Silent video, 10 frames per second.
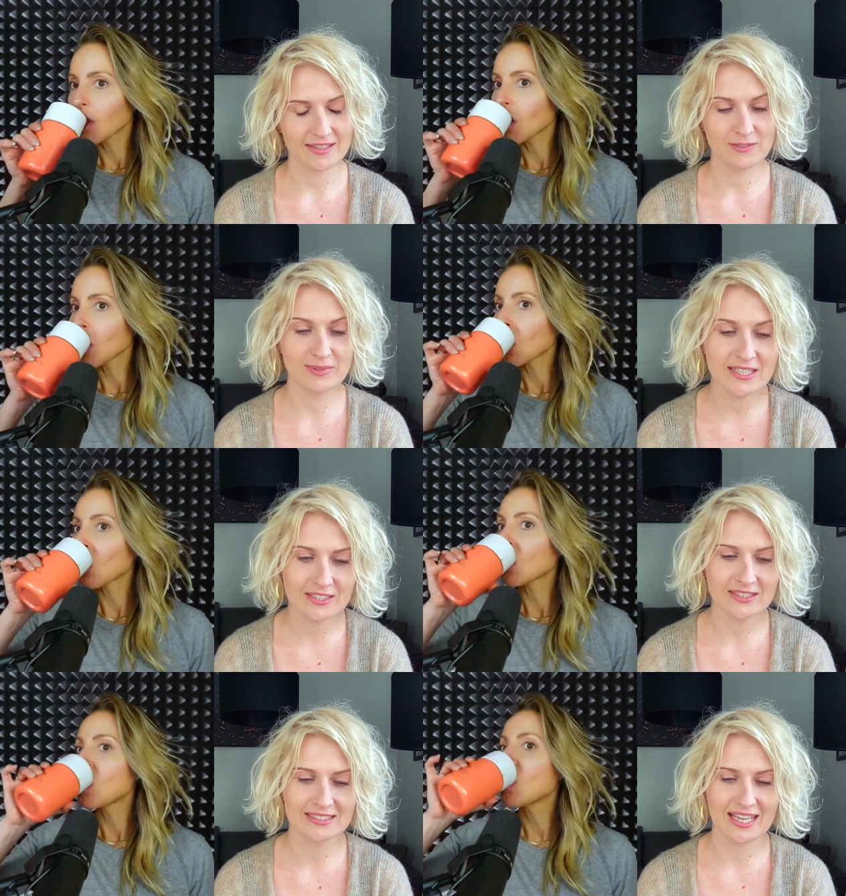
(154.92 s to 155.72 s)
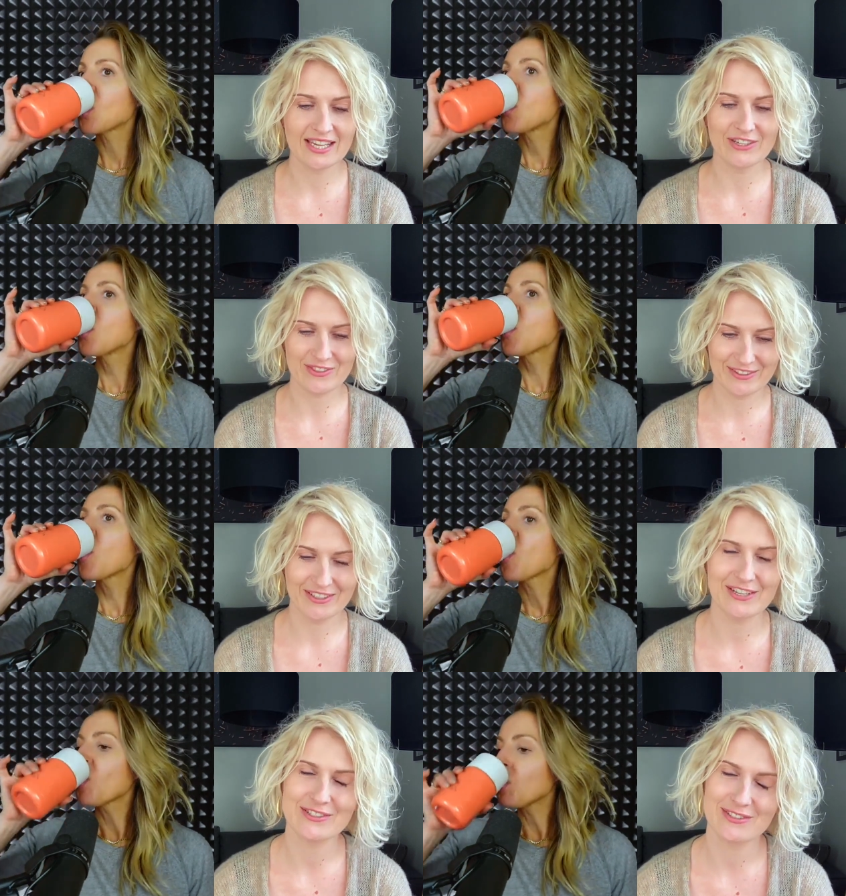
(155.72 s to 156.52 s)
Speaker 1: the reason i got the
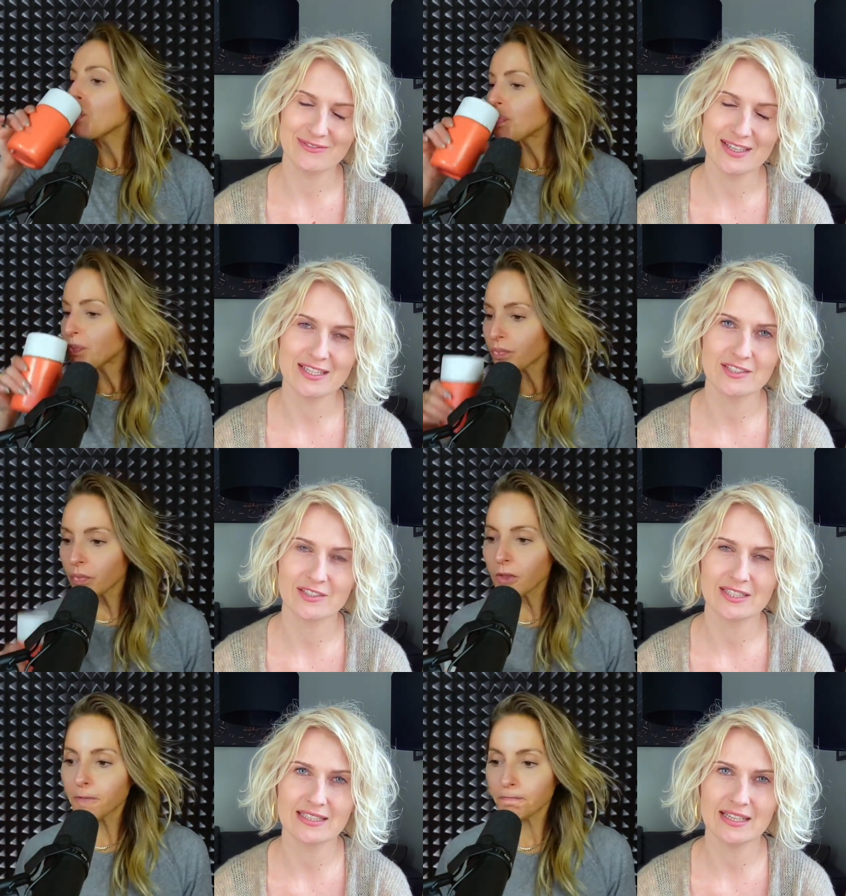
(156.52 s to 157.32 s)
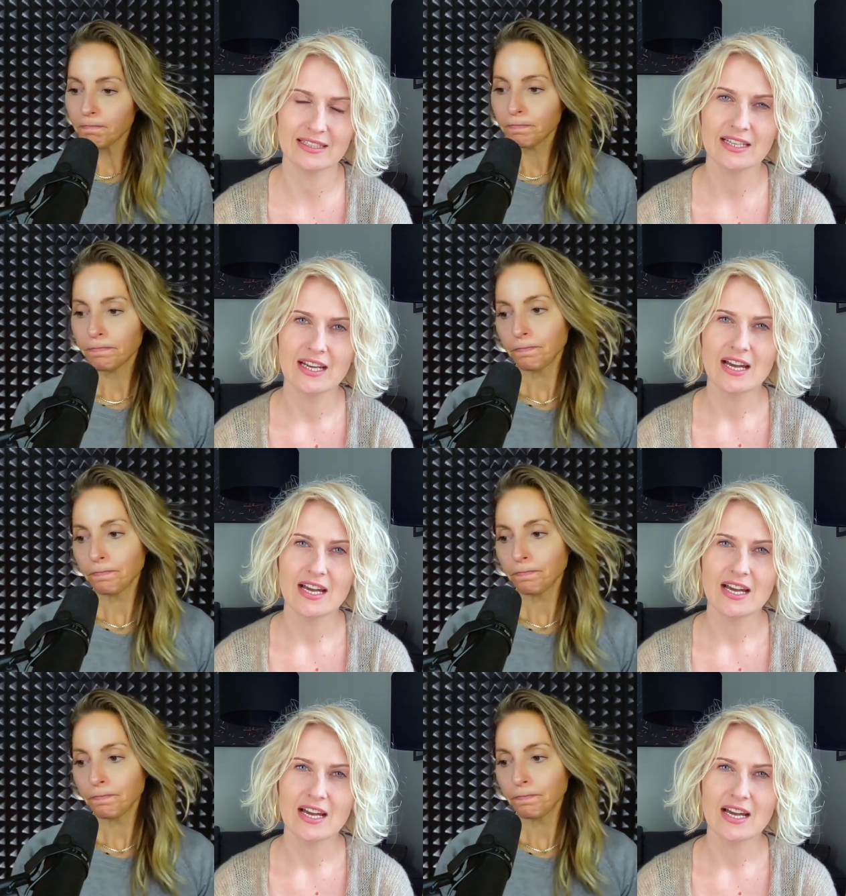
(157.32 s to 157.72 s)
courage to invite you is that